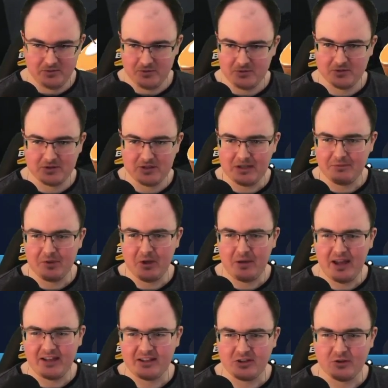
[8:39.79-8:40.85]
Just keep
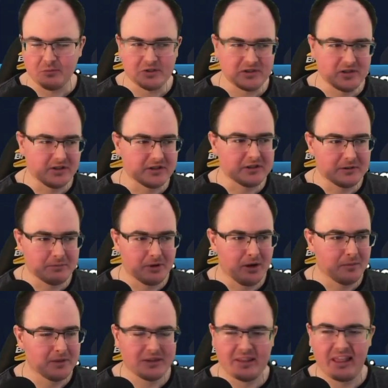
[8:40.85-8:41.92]
adding numbers on, you're
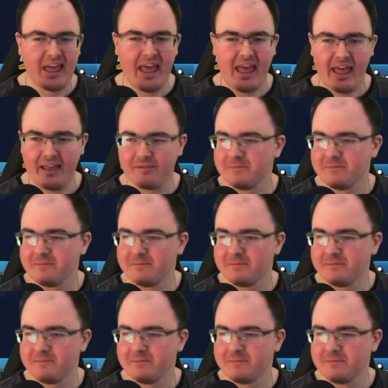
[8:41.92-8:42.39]
probably there.